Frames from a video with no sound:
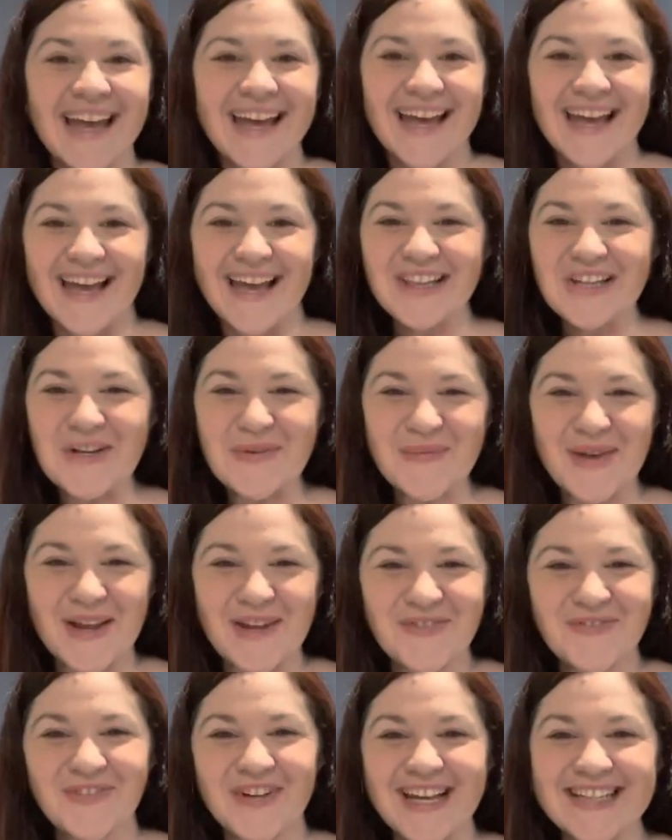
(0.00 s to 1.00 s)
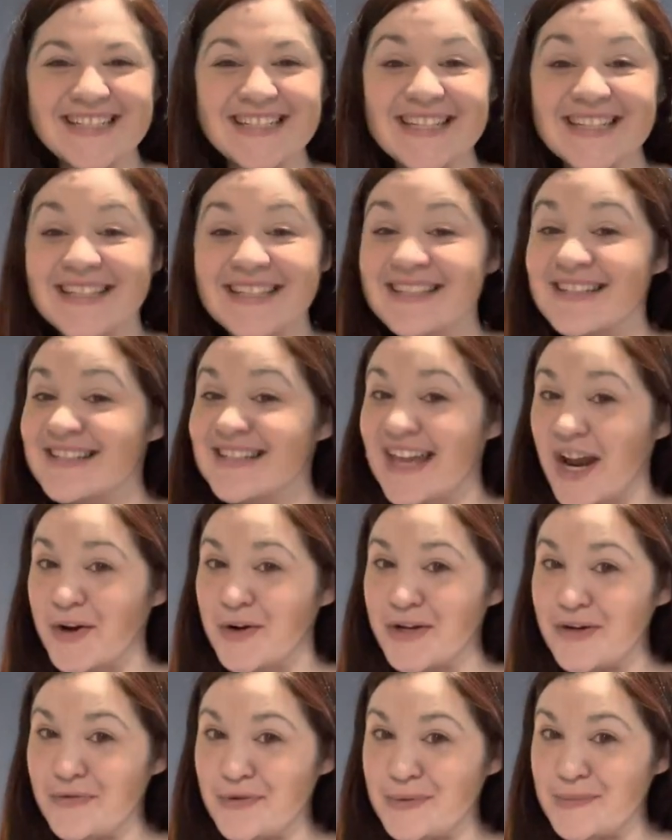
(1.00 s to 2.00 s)
Hello, my friends. This is
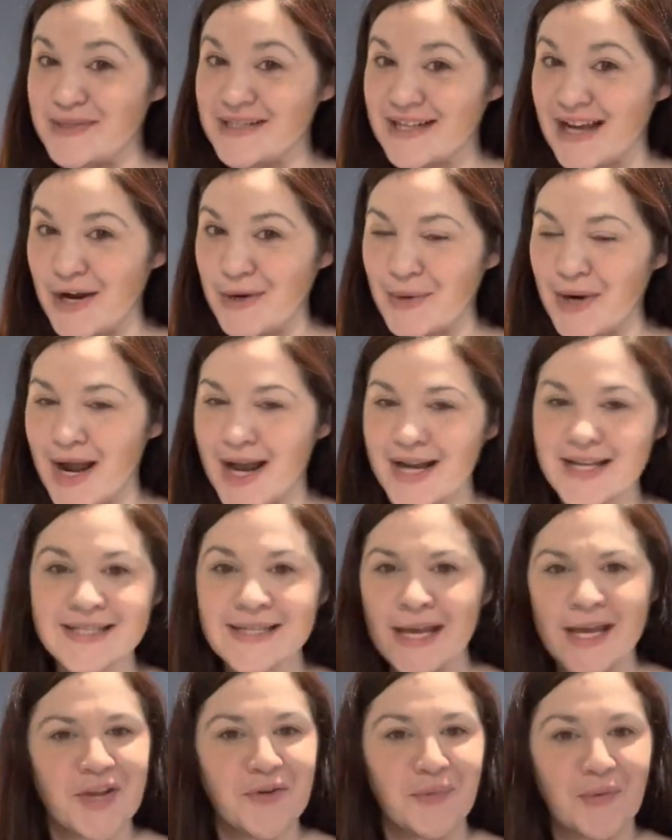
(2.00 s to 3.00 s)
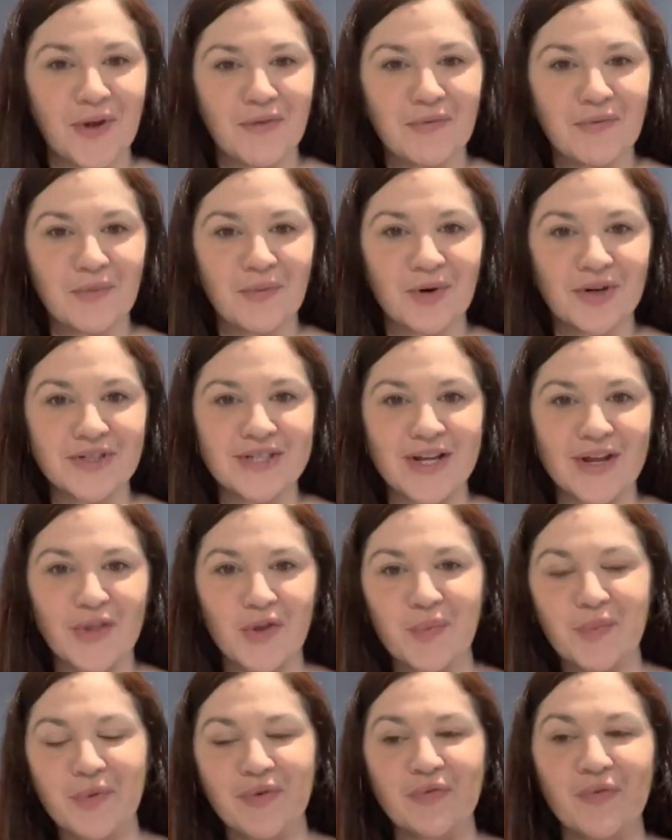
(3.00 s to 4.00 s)
Carrie from Skyrise. If we haven't worked
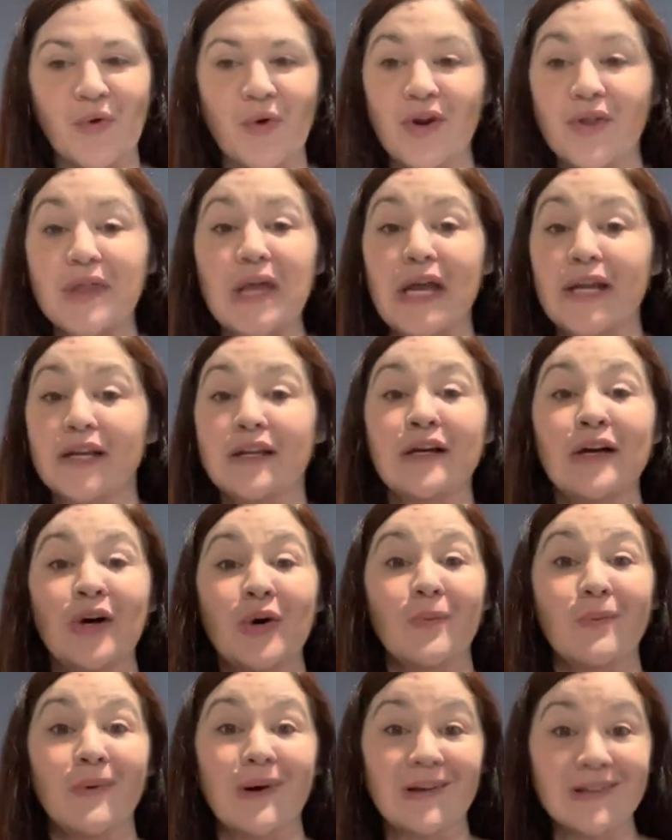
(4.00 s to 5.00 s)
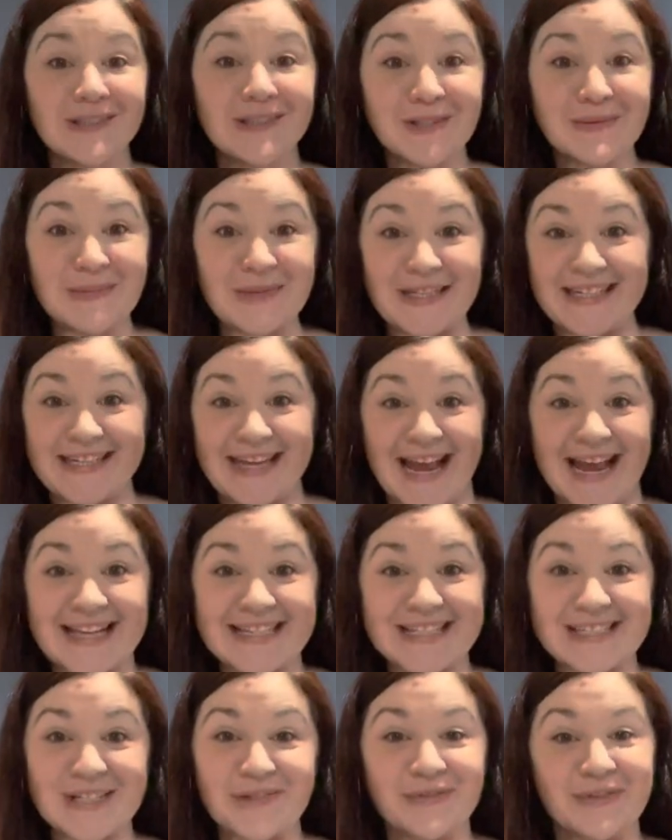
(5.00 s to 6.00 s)
together before, then welcome to the
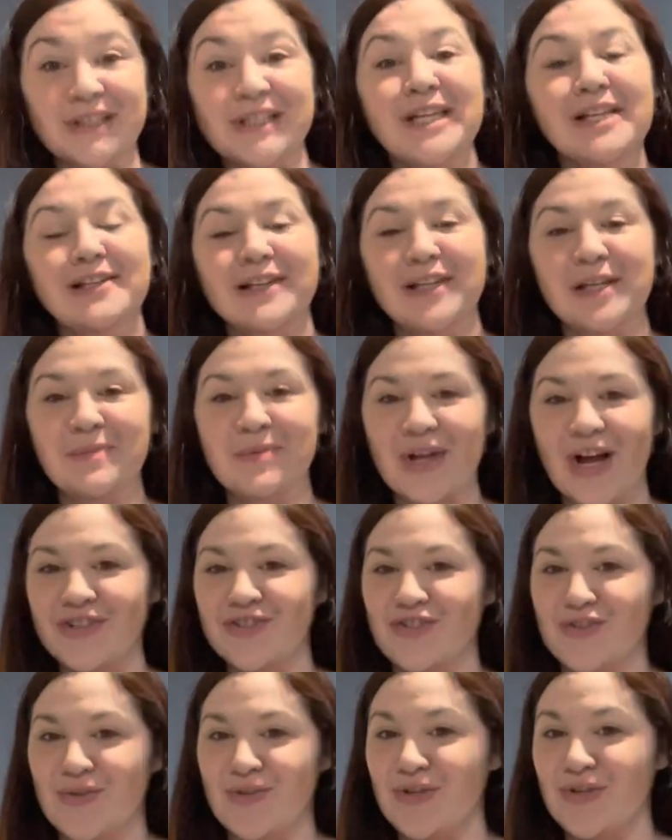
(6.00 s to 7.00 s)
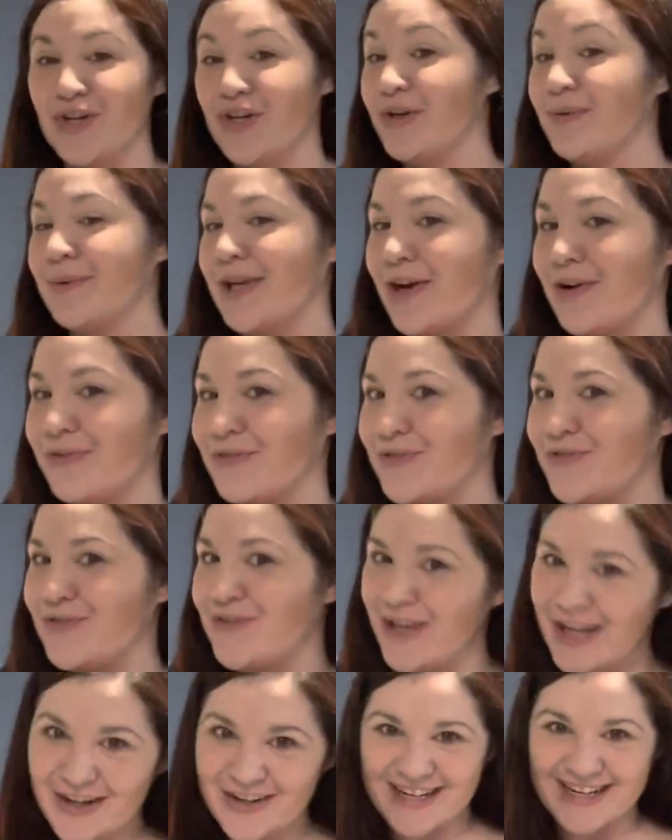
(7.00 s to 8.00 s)
cast of Legally Blonde Jr. We are
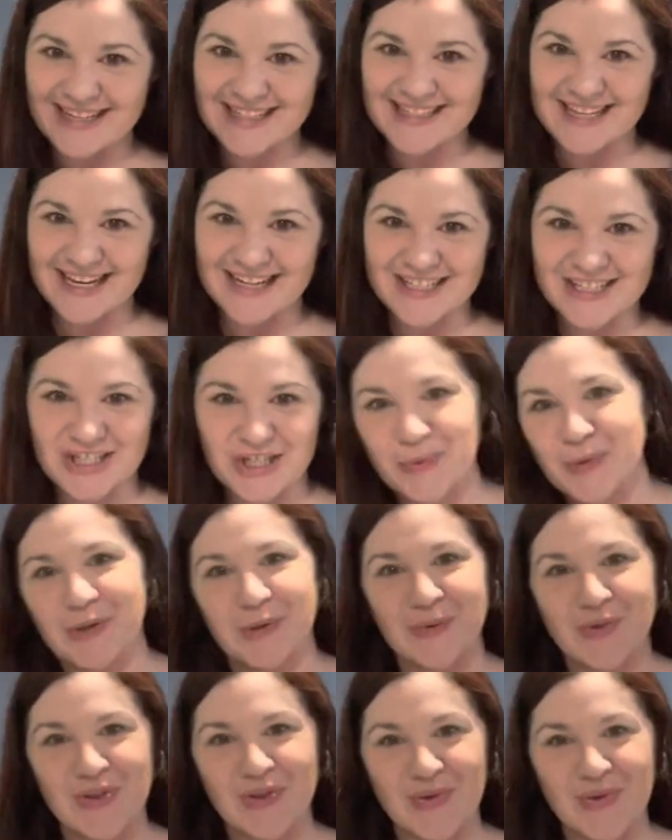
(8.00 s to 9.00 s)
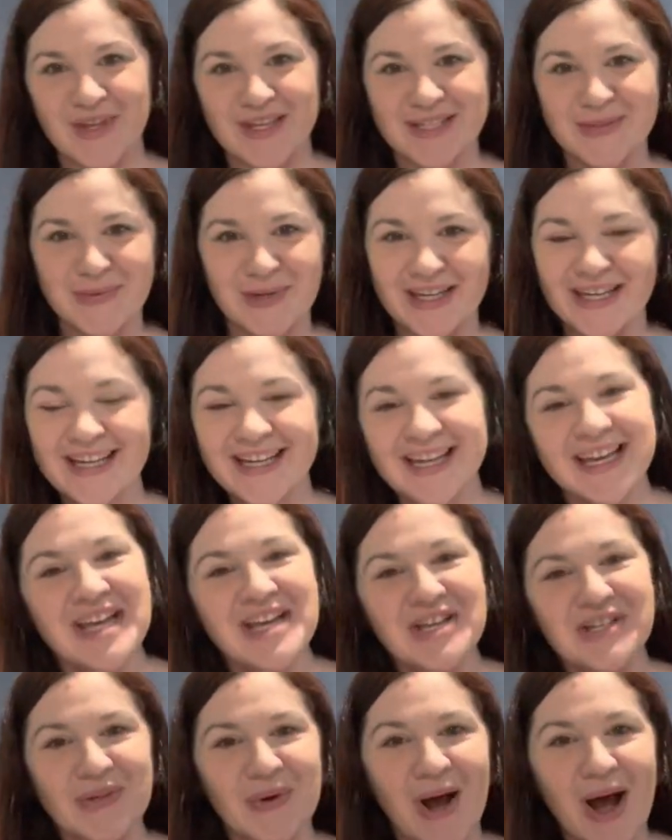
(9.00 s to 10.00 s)
very excited to work with you this week.
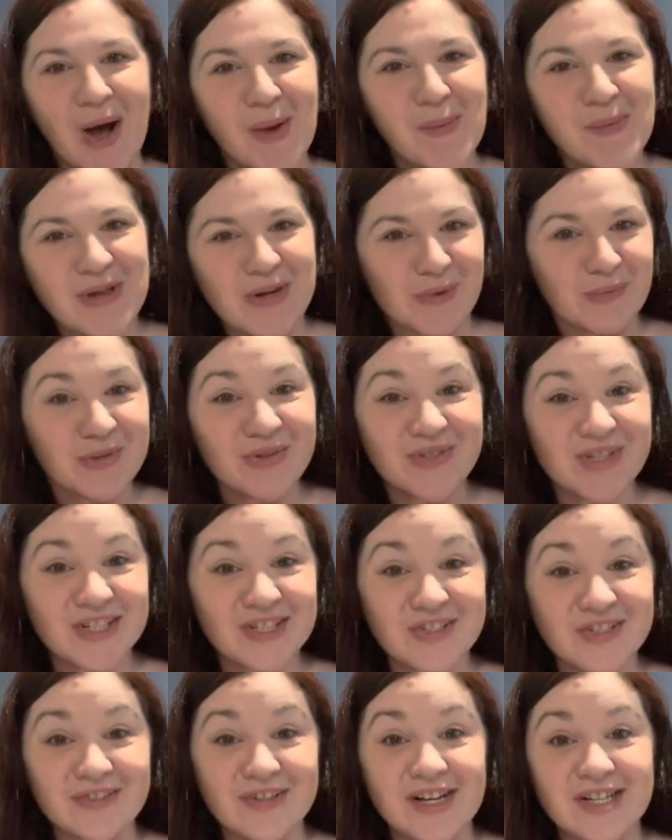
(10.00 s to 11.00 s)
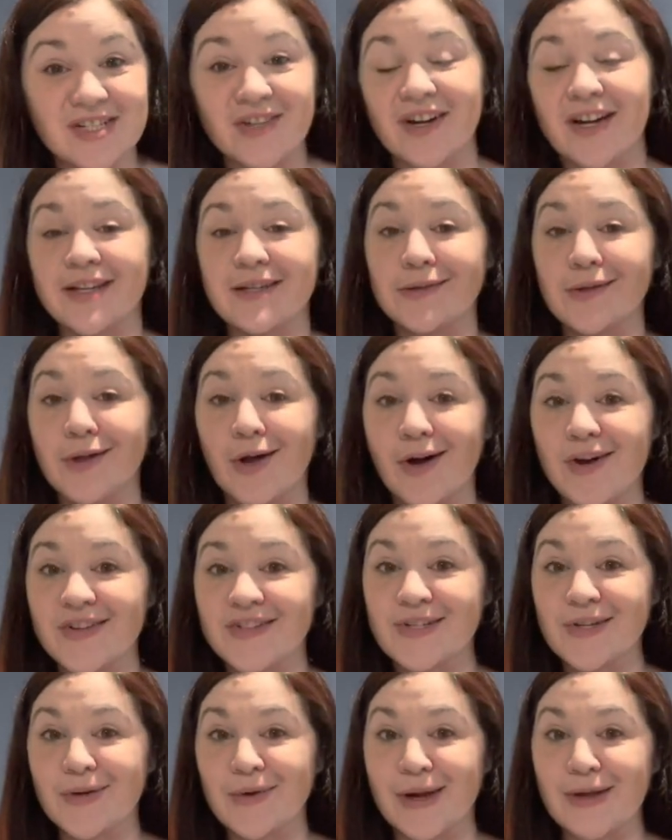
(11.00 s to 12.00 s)
So I'll be your music director, and you'll
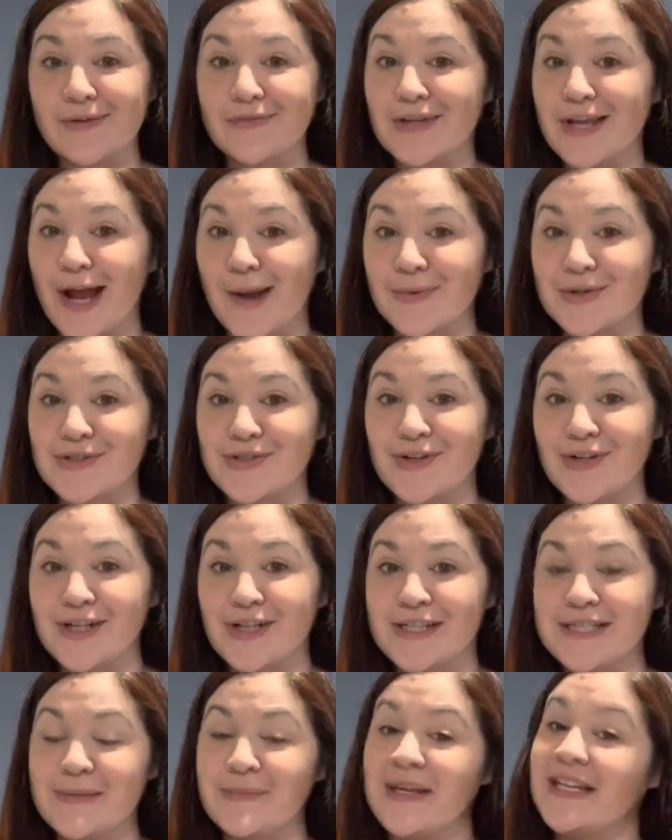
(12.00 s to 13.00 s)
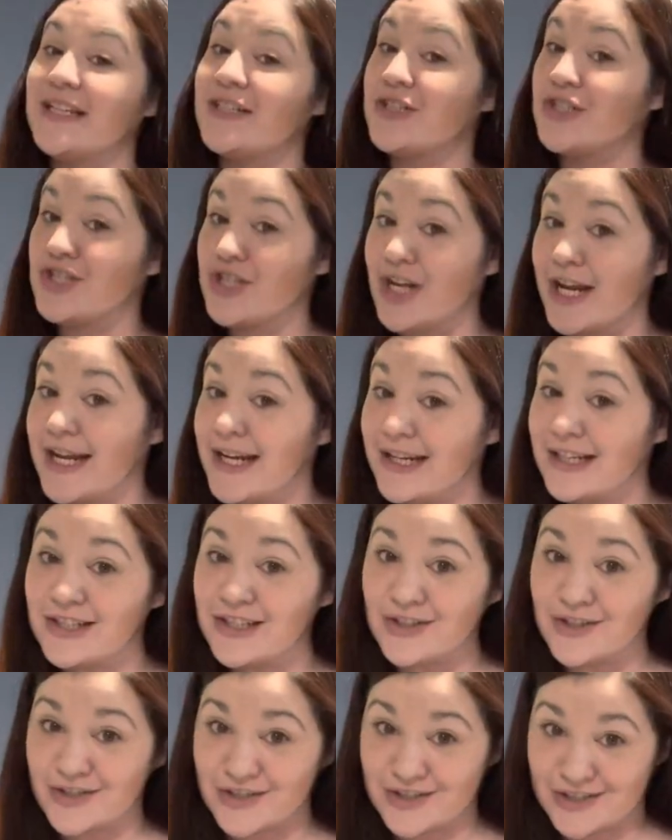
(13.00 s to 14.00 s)
also have the opportunity to meet Jake,
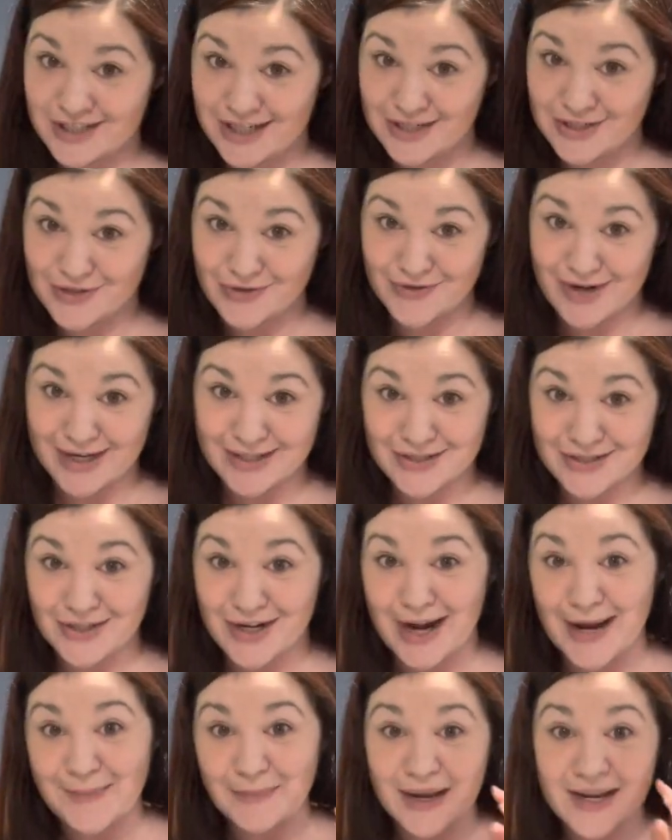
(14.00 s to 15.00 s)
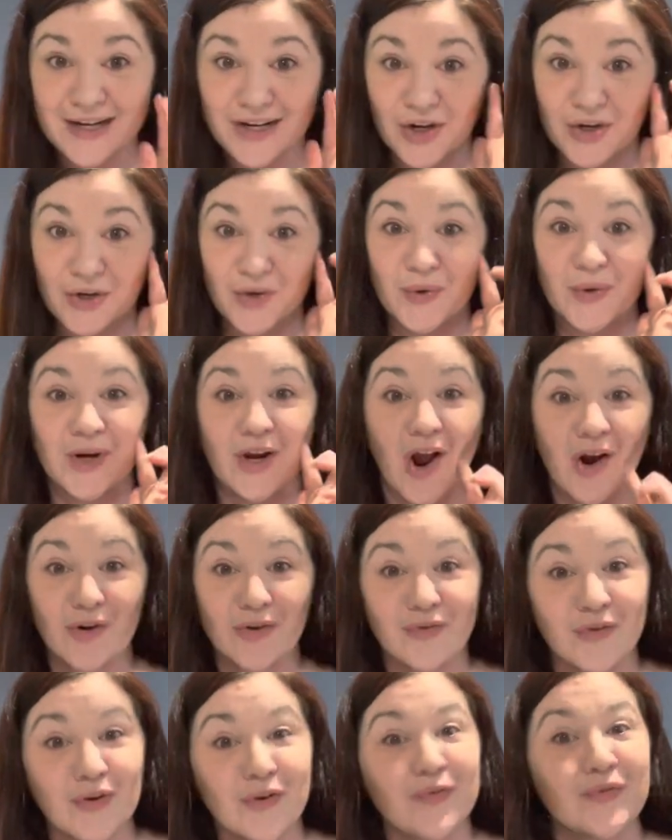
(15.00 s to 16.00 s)
your stage director, and Mike, our
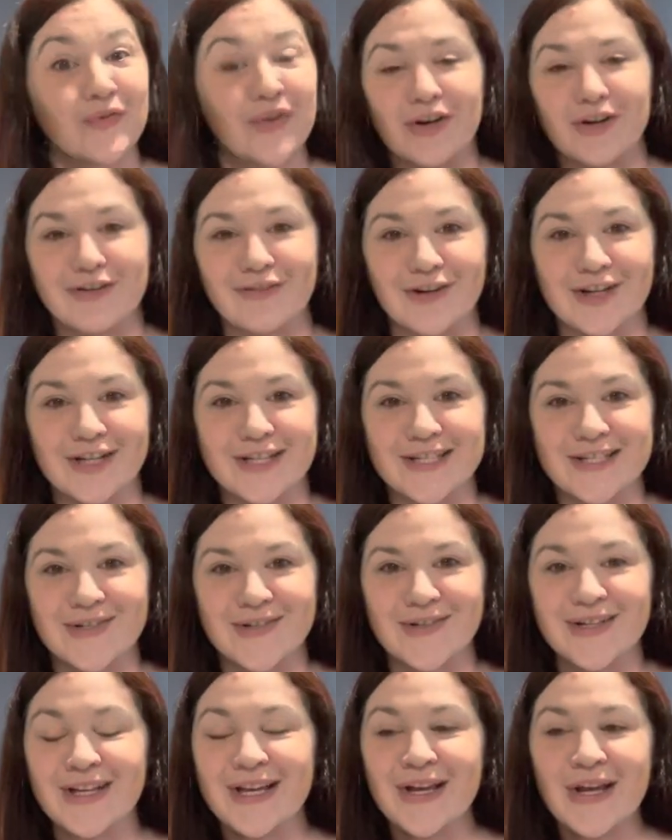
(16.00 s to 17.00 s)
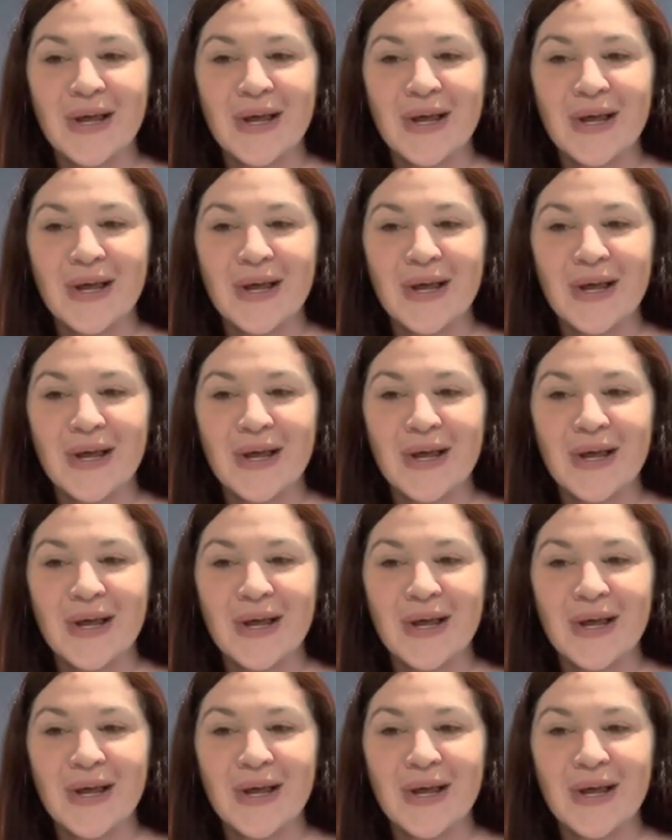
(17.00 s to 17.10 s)
choreographer, very, very soon.